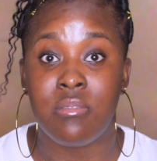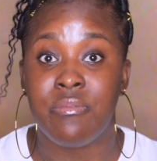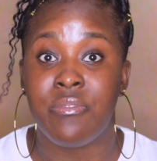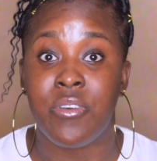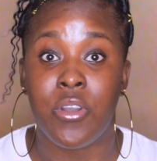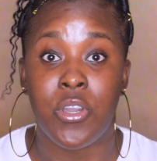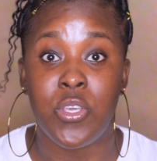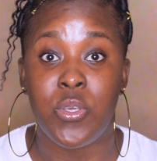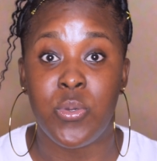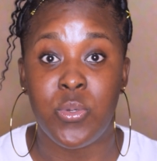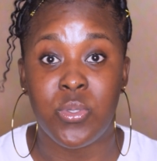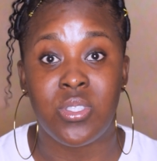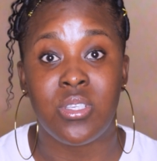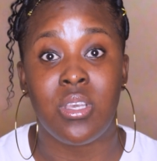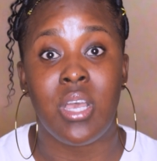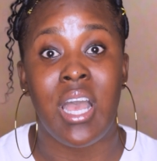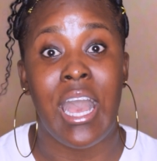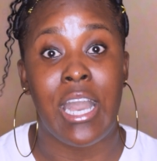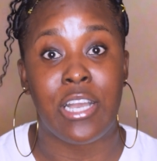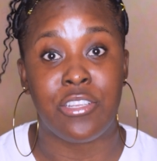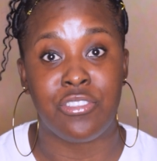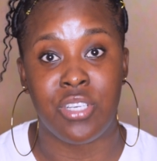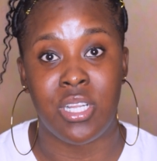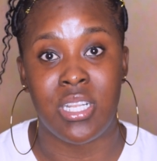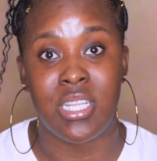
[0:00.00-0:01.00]
you to
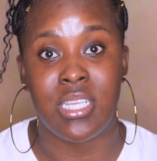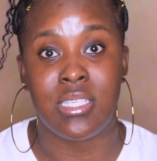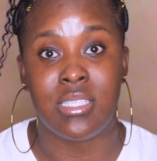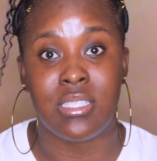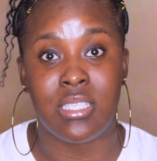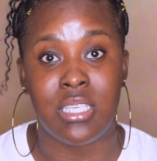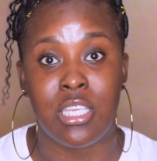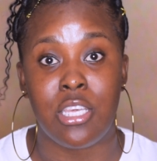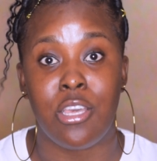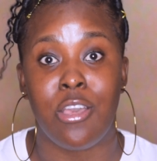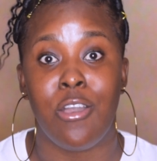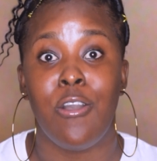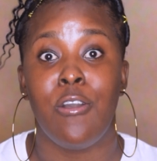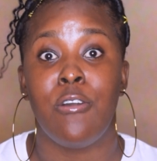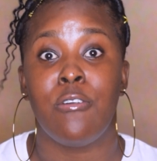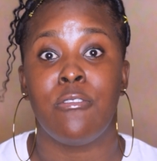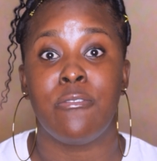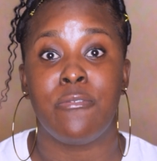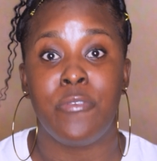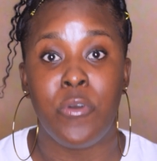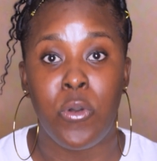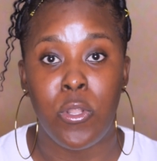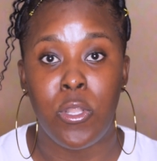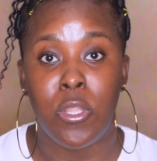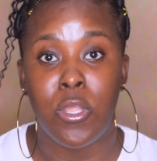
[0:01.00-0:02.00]
actually see
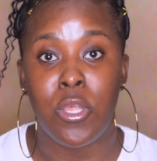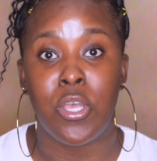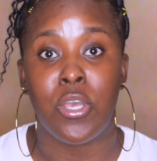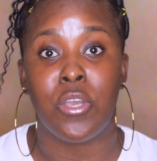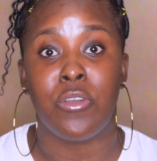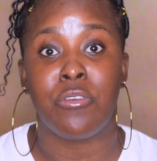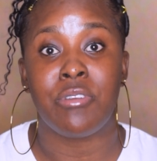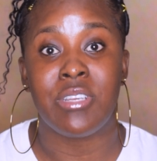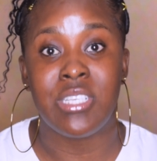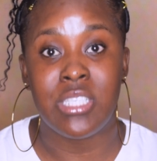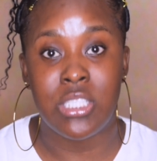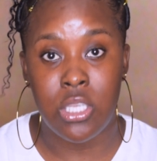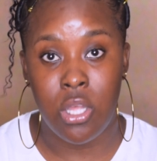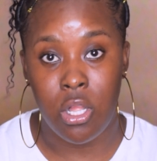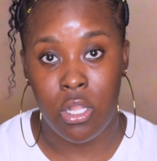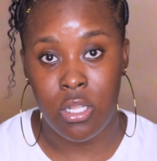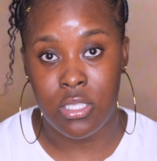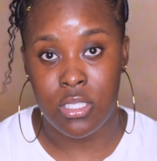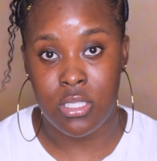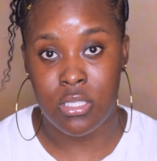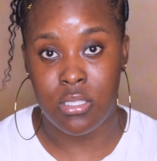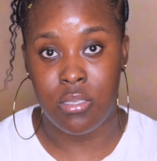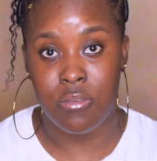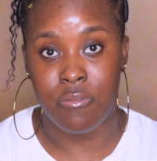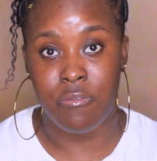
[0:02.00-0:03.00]
full results
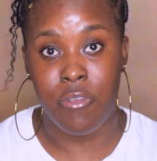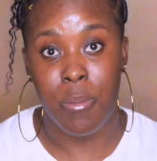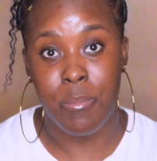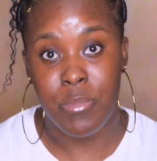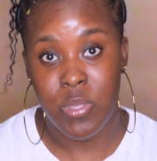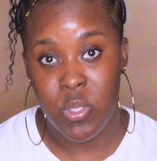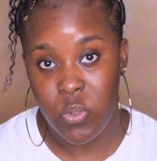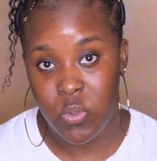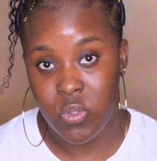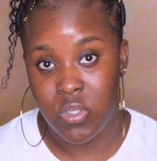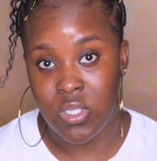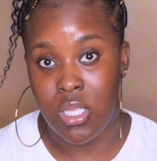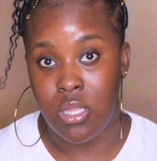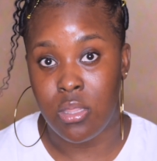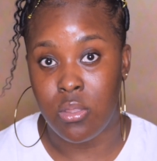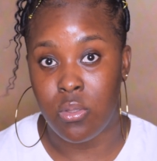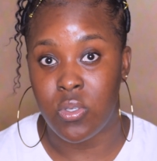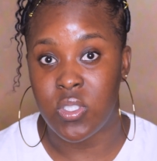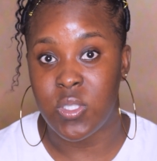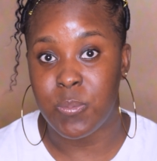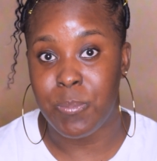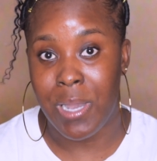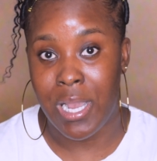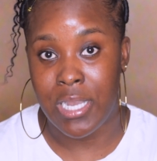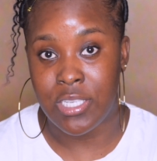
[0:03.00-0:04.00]
from using those
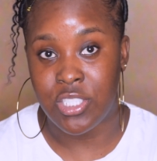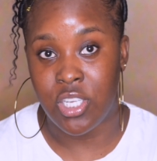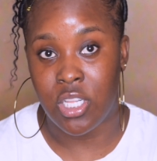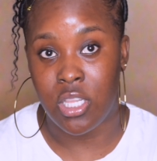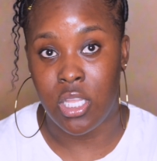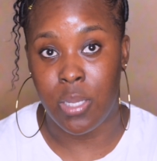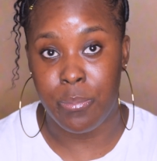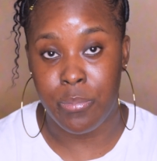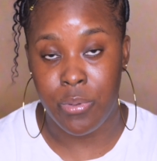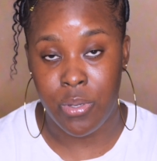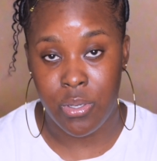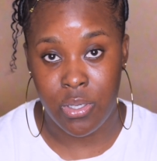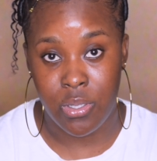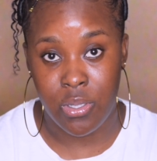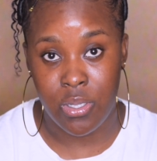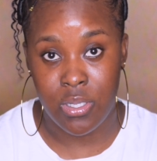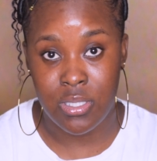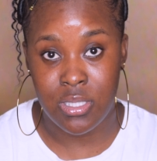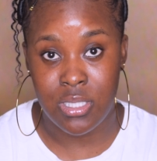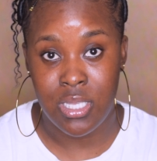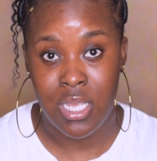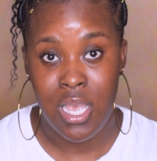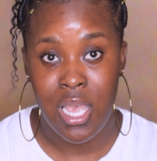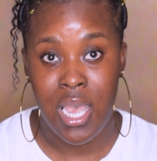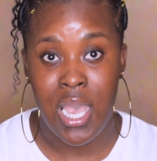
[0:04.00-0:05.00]
particular
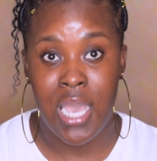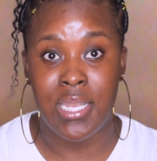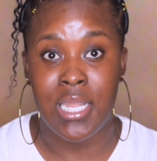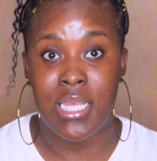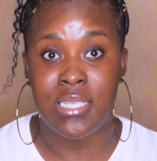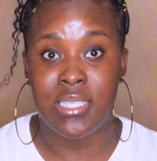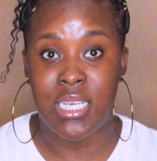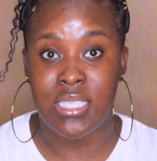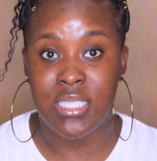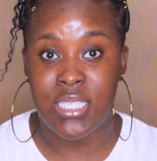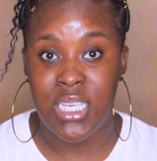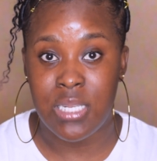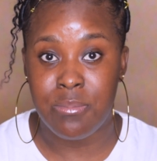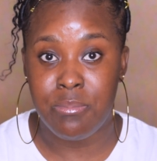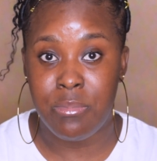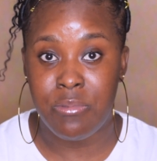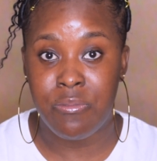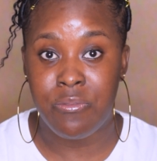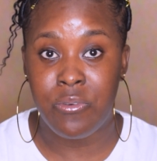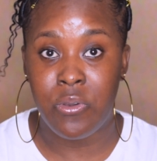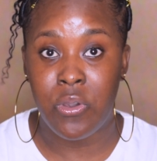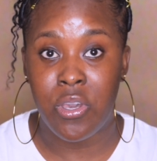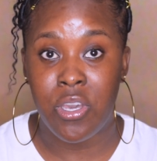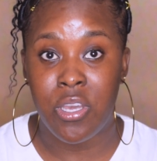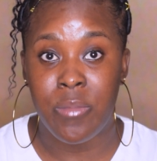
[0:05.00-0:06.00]
products. And as I said
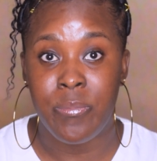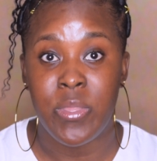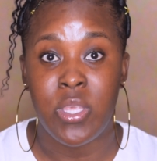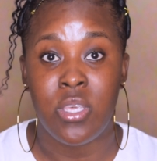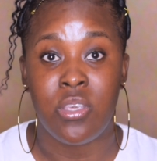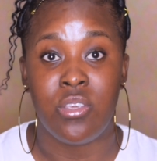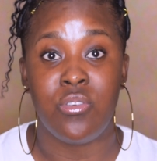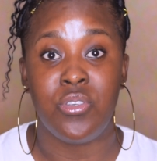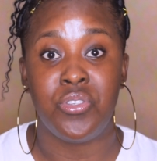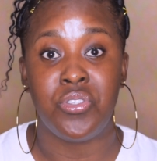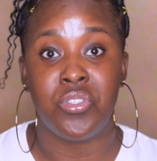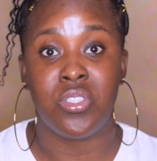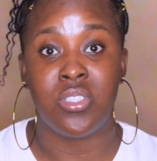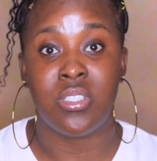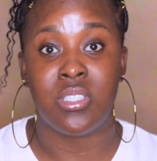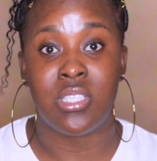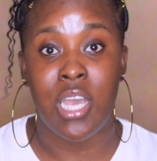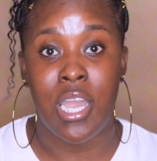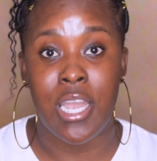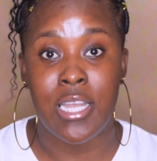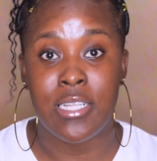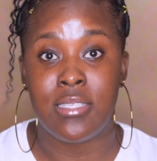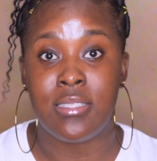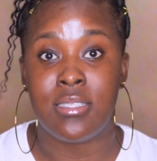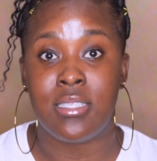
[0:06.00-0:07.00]
before, you should start
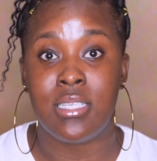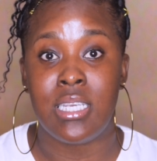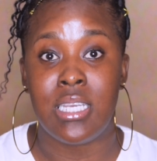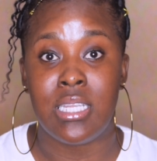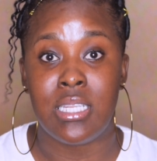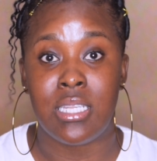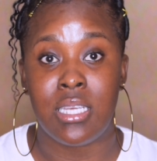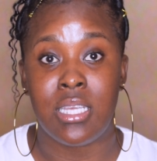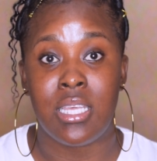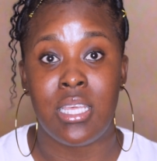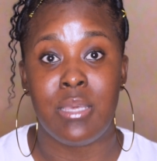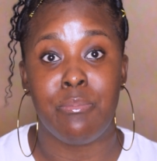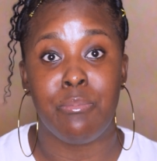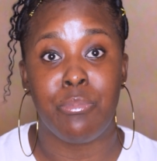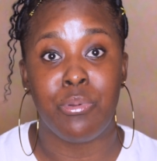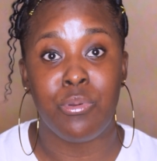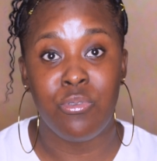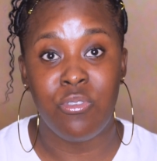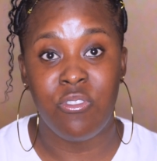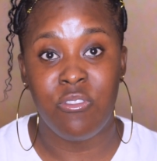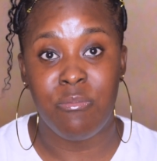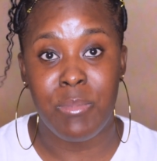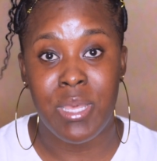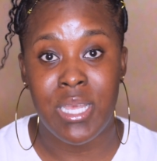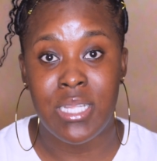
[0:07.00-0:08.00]
seeing
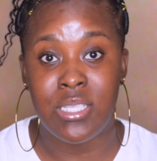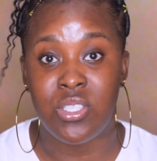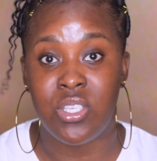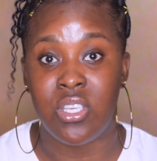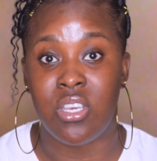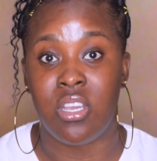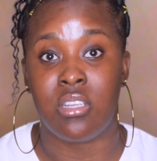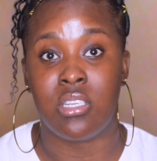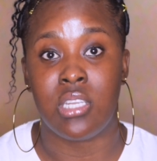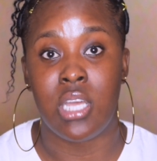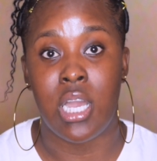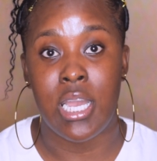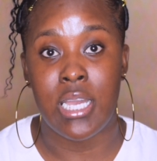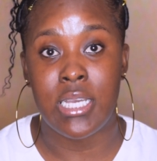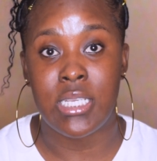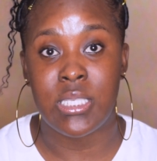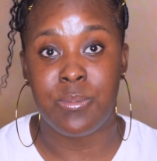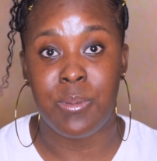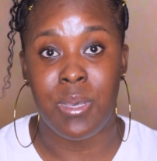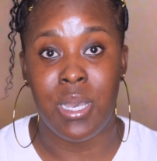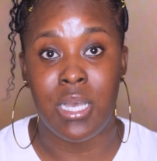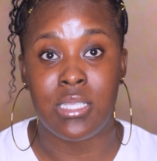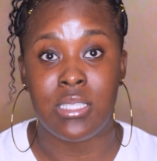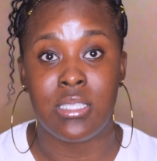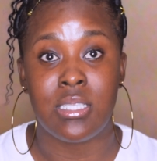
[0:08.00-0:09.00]
improvement to your dark
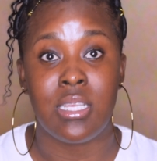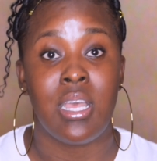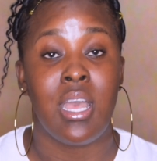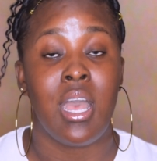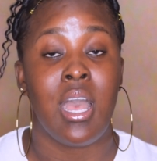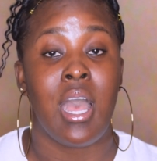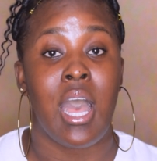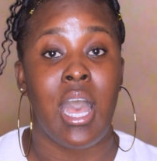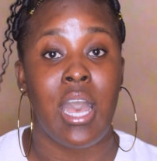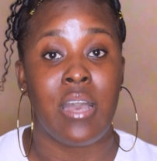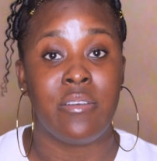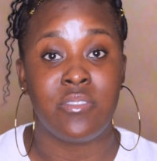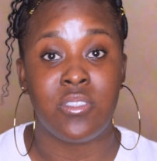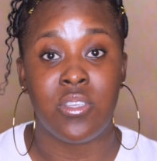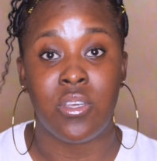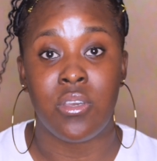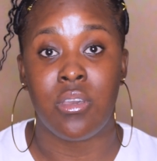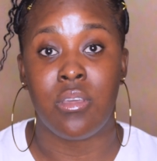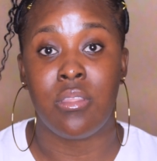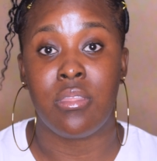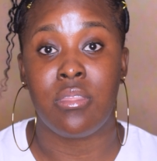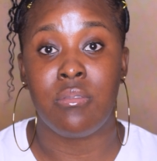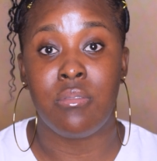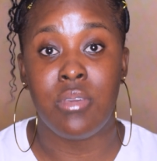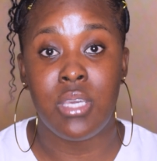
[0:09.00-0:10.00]
spots after
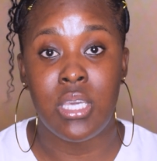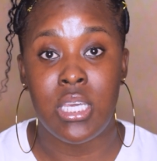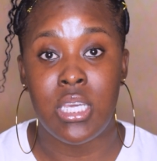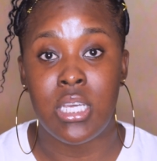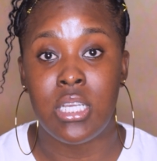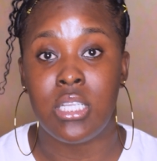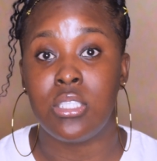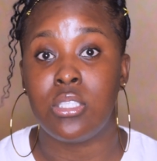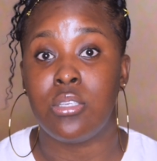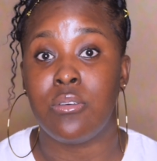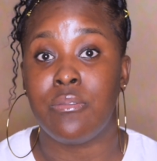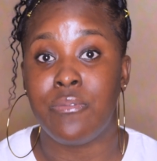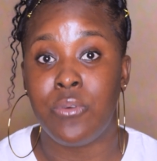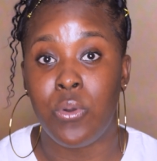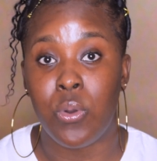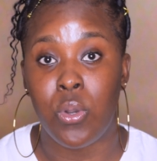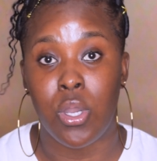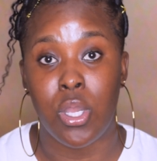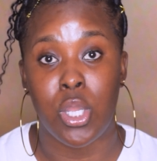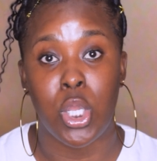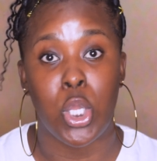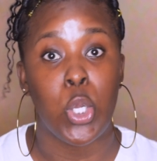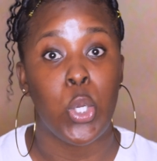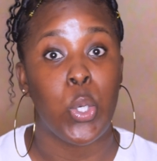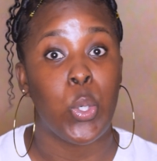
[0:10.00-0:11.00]
3 to 4
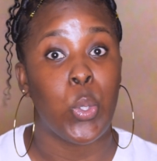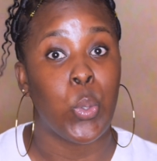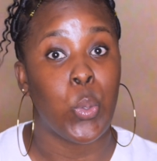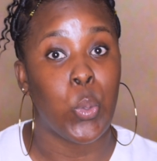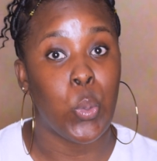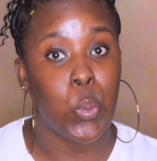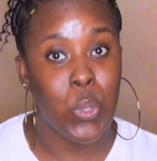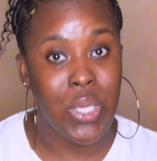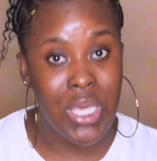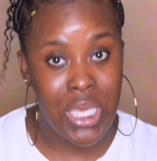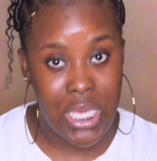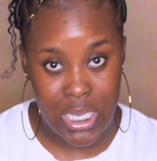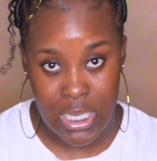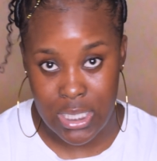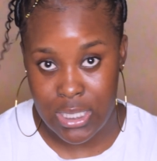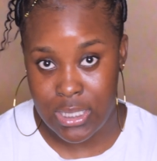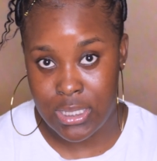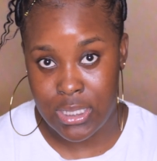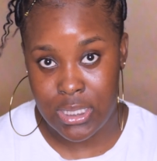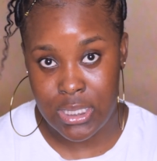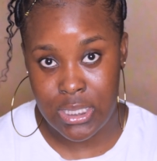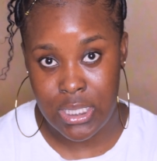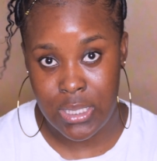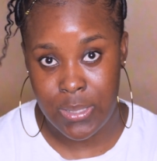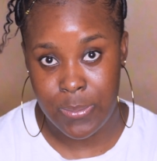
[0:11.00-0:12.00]
weeks,
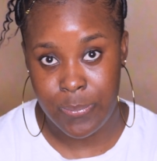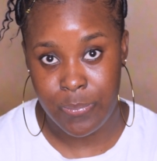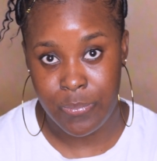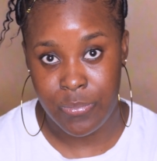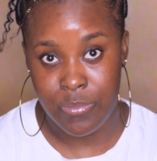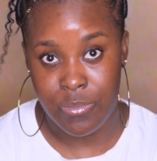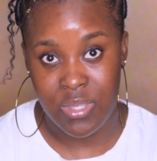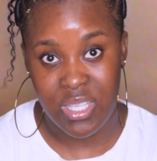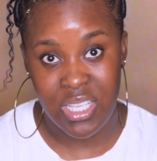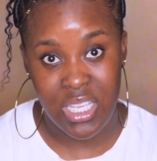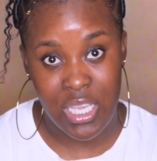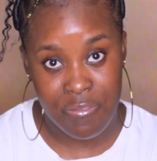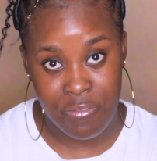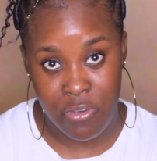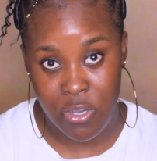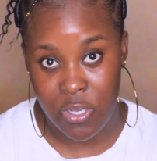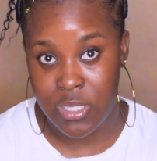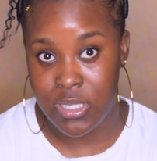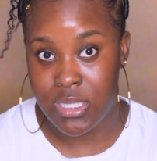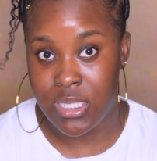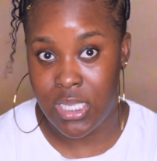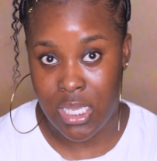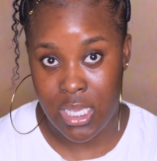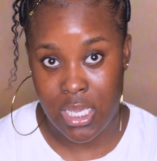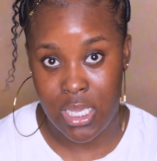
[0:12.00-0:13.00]
give or
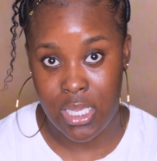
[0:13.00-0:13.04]
take.